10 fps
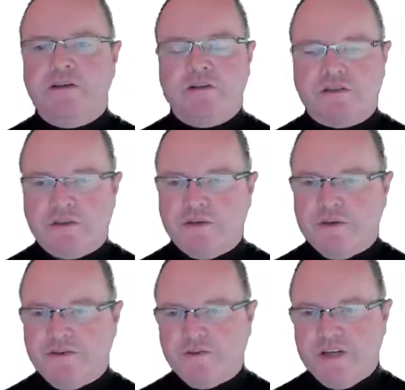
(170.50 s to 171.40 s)
So
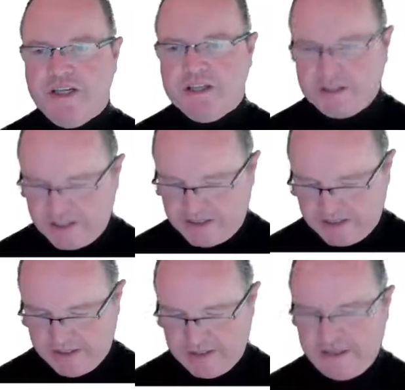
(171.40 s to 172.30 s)
if we send
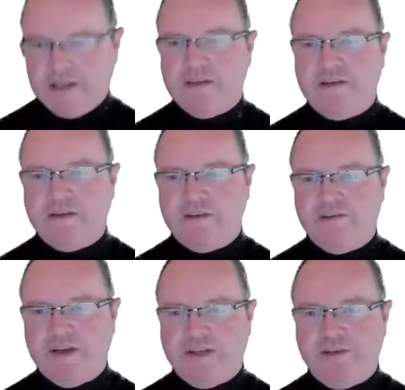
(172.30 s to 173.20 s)
a
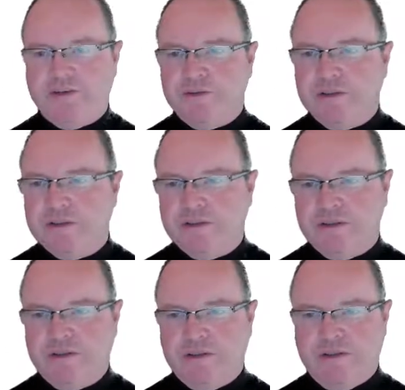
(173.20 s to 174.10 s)
value
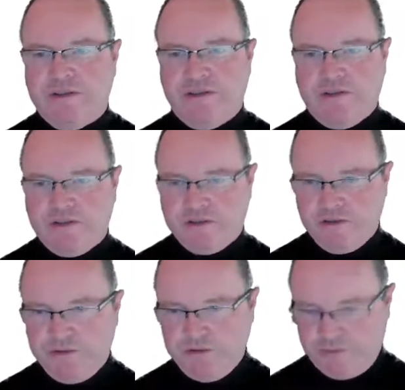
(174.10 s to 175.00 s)

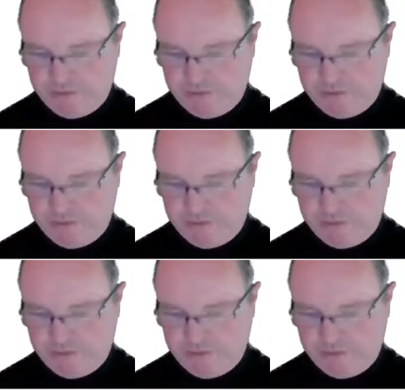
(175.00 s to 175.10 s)
to